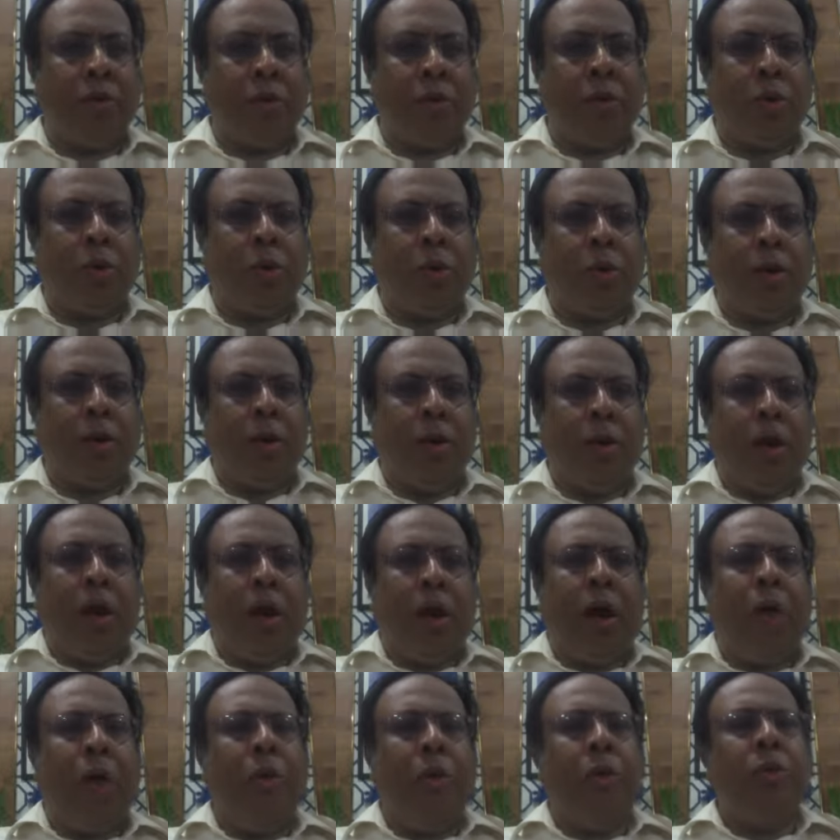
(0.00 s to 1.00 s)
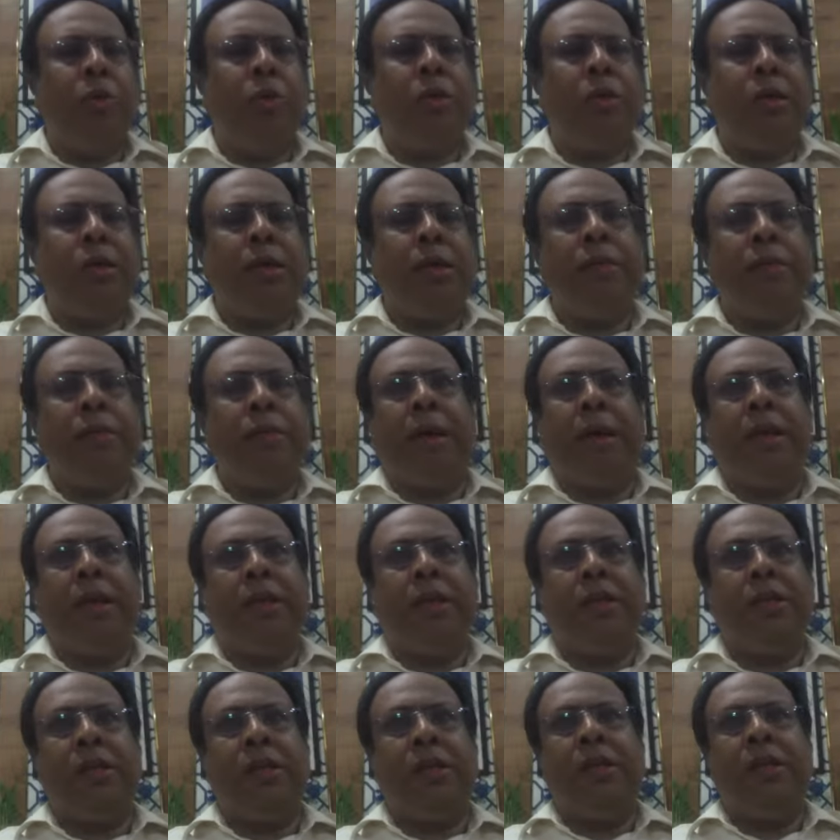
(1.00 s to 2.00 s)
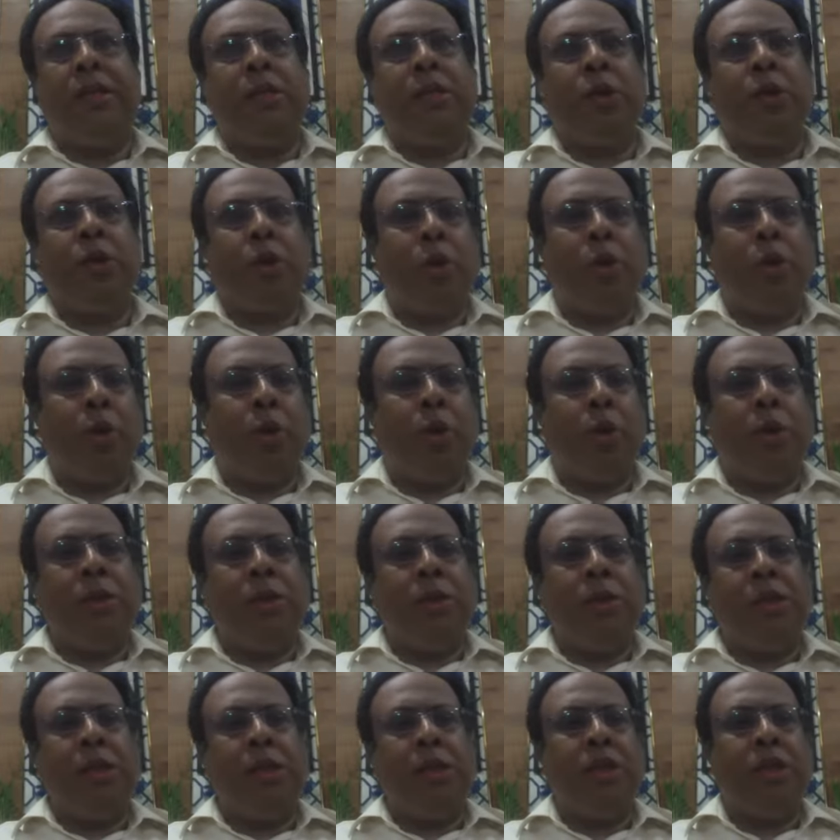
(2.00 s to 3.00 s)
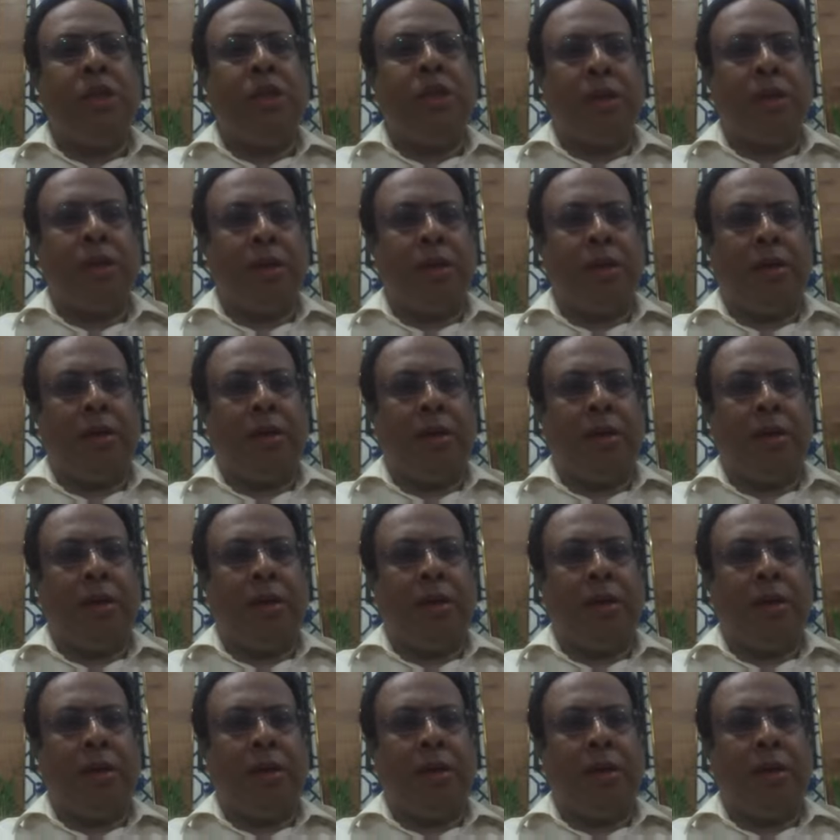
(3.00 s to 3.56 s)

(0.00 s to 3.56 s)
So how do you see the manager's role changing